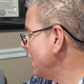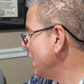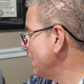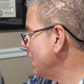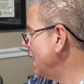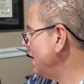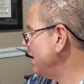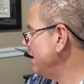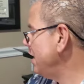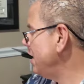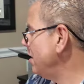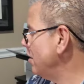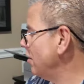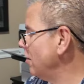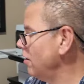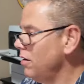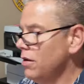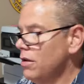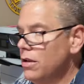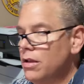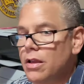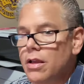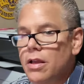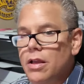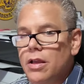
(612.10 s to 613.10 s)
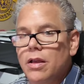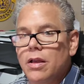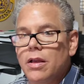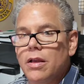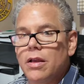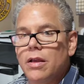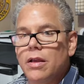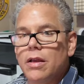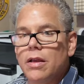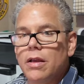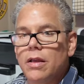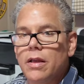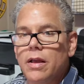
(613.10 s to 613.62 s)
I got here.
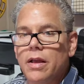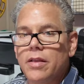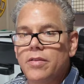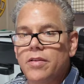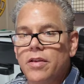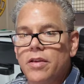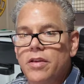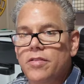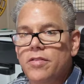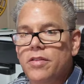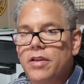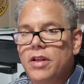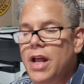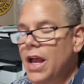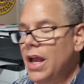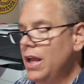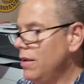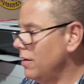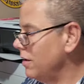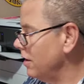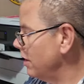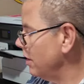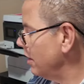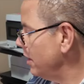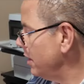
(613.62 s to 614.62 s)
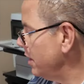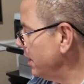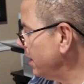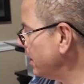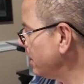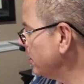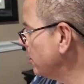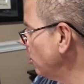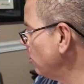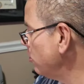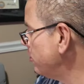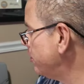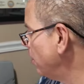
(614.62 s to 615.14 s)
So you see that? You can
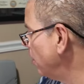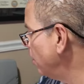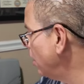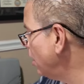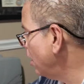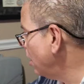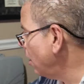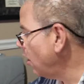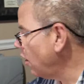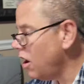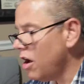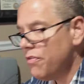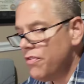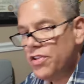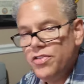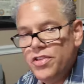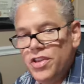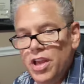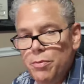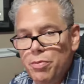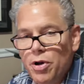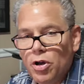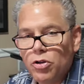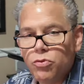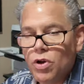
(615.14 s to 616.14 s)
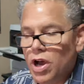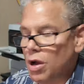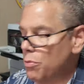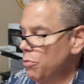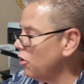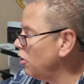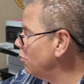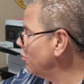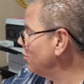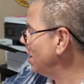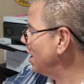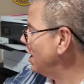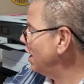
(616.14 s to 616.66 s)
go to Office Depot's where I
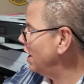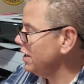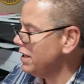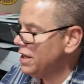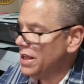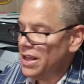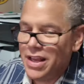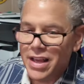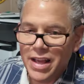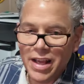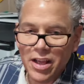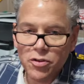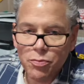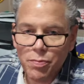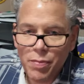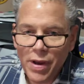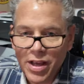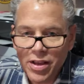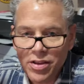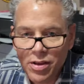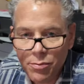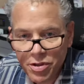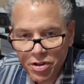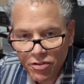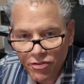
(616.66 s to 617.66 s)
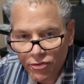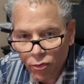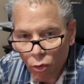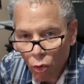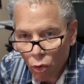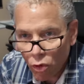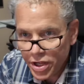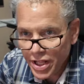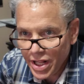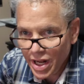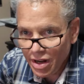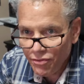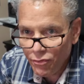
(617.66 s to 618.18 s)
bought mine. It expands up to
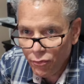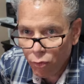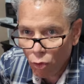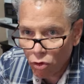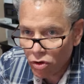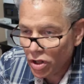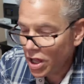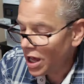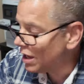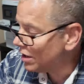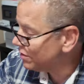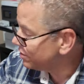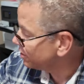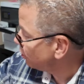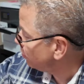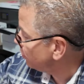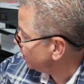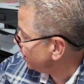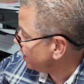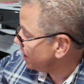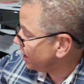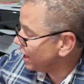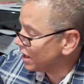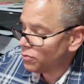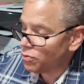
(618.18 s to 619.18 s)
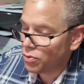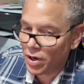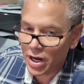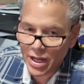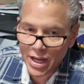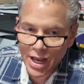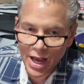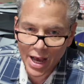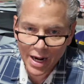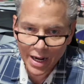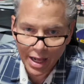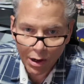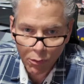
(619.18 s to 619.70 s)
4. You can have 4 lines coming in. That's what I
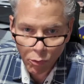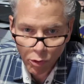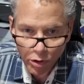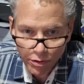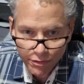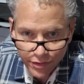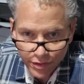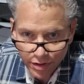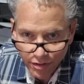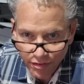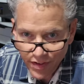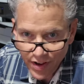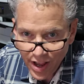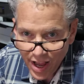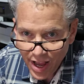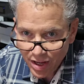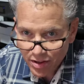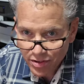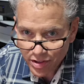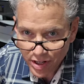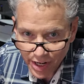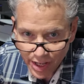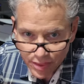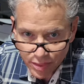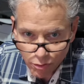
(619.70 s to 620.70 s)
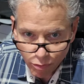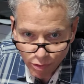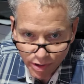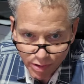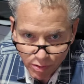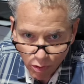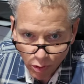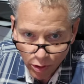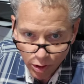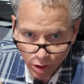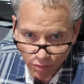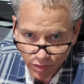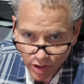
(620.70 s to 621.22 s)
got. I got 1 for the fax, and I got 3
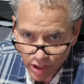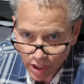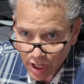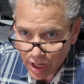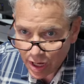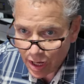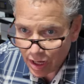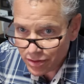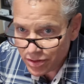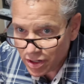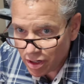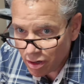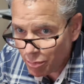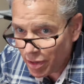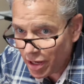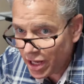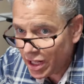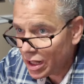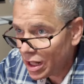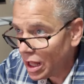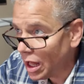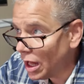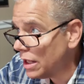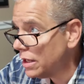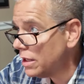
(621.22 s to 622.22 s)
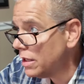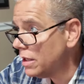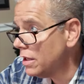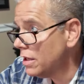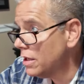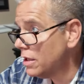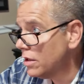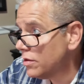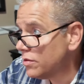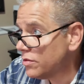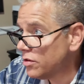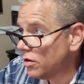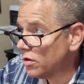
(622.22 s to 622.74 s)
rollover lines to the main line.
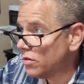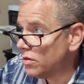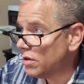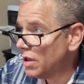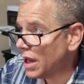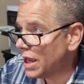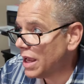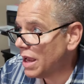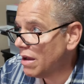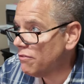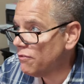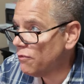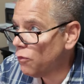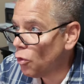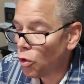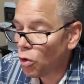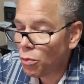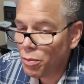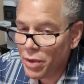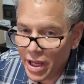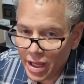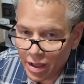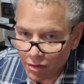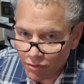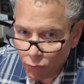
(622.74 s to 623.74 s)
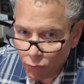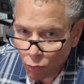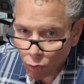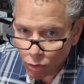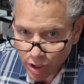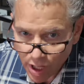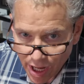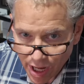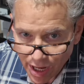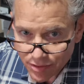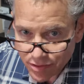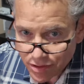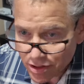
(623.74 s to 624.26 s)
So I got 4
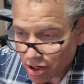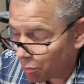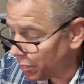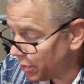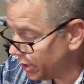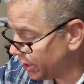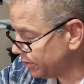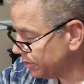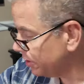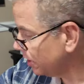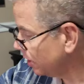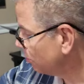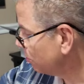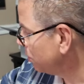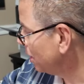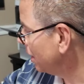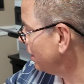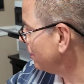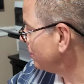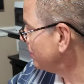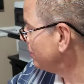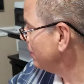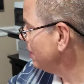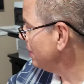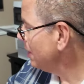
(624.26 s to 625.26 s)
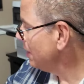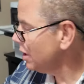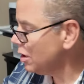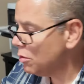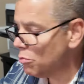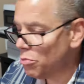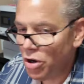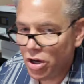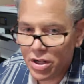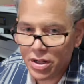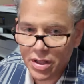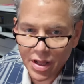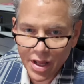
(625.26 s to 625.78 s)
lines coming into the place.
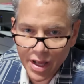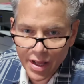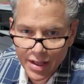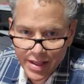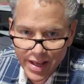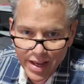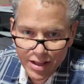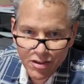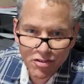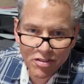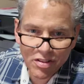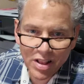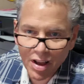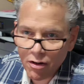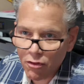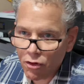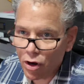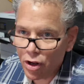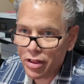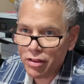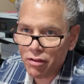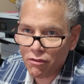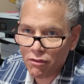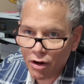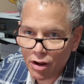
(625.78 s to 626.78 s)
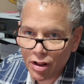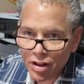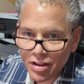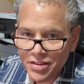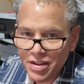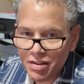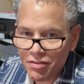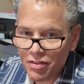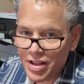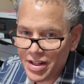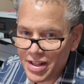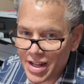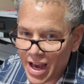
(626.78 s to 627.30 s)
But that's just
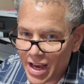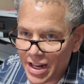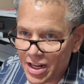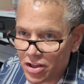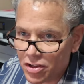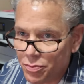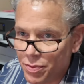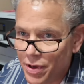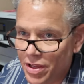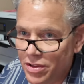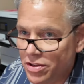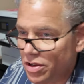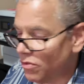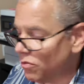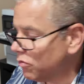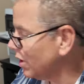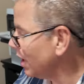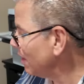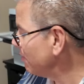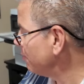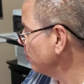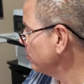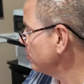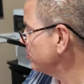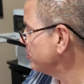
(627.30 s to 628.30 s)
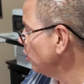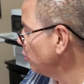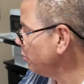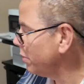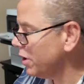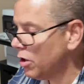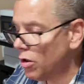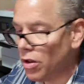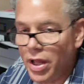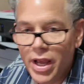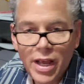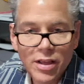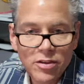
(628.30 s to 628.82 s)
relatively not expensive. When I first
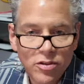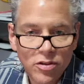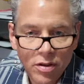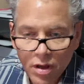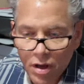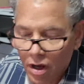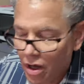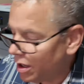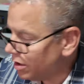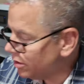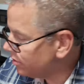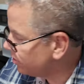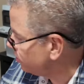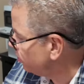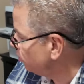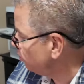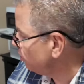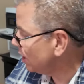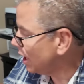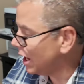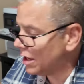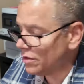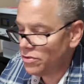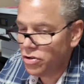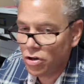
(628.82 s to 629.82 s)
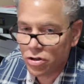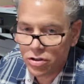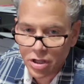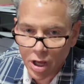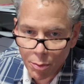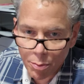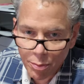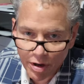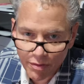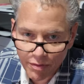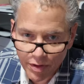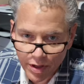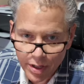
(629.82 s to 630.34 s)
opened, I only had 2 lines hooked
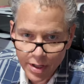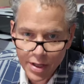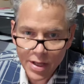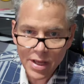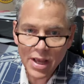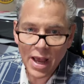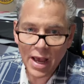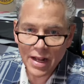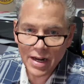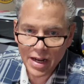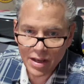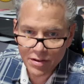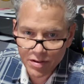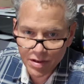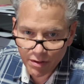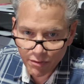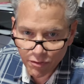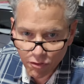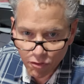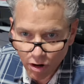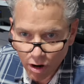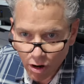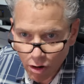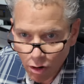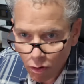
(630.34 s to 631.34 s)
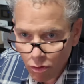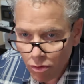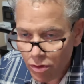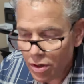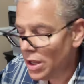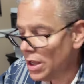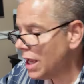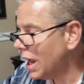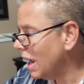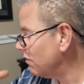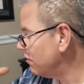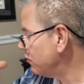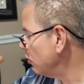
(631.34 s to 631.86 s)
up of it. And as I've grown,
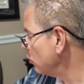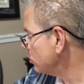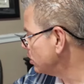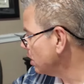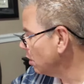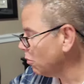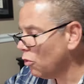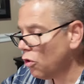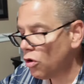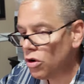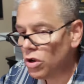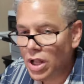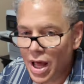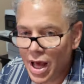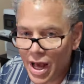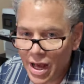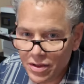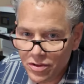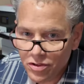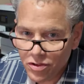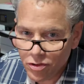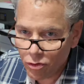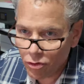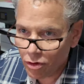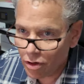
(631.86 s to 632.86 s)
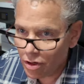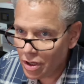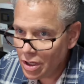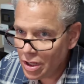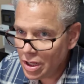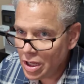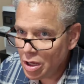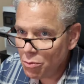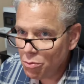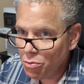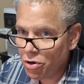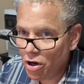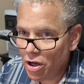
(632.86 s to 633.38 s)
I've hooked up more lines to it.
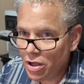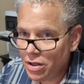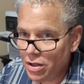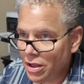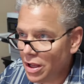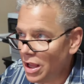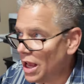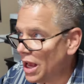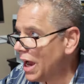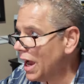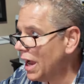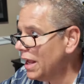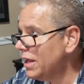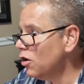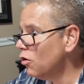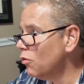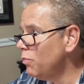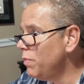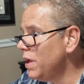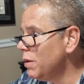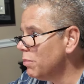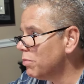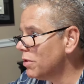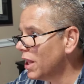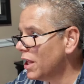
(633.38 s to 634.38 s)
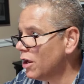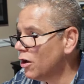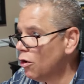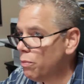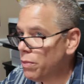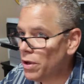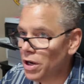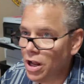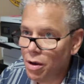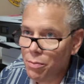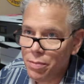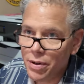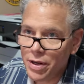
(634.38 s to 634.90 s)
But I know people that
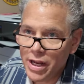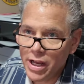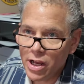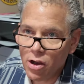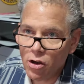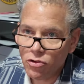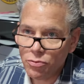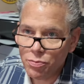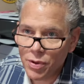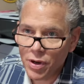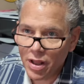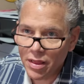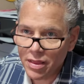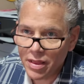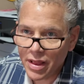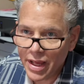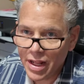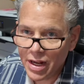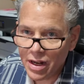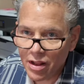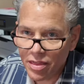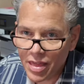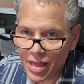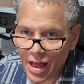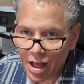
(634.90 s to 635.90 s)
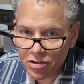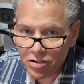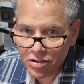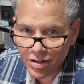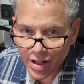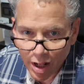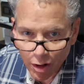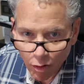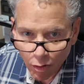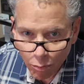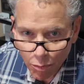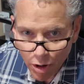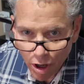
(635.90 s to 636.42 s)
open up and they get a
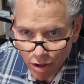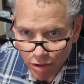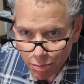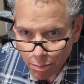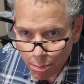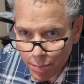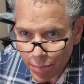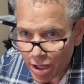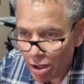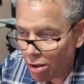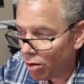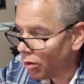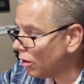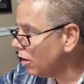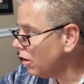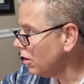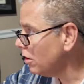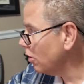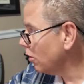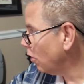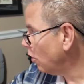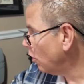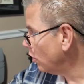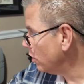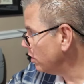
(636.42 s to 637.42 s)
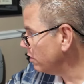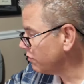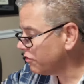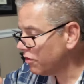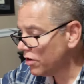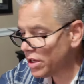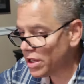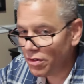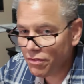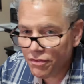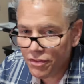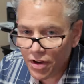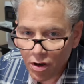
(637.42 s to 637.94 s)
$1,000 a month bill on their
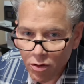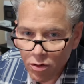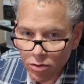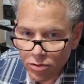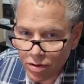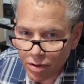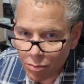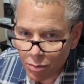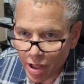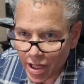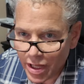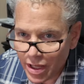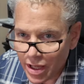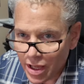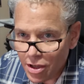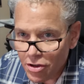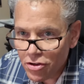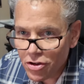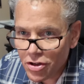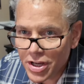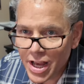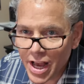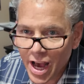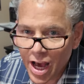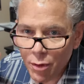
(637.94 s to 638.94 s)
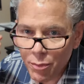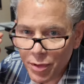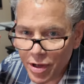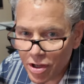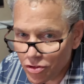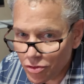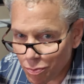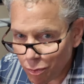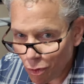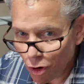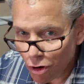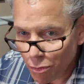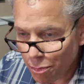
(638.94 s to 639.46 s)
freaking phones. I'm like, you got to be a
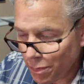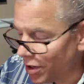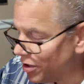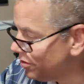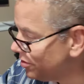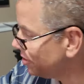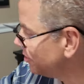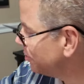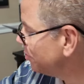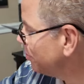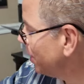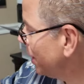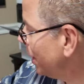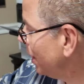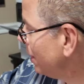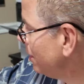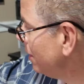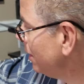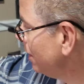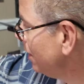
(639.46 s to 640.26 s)
smart businessman.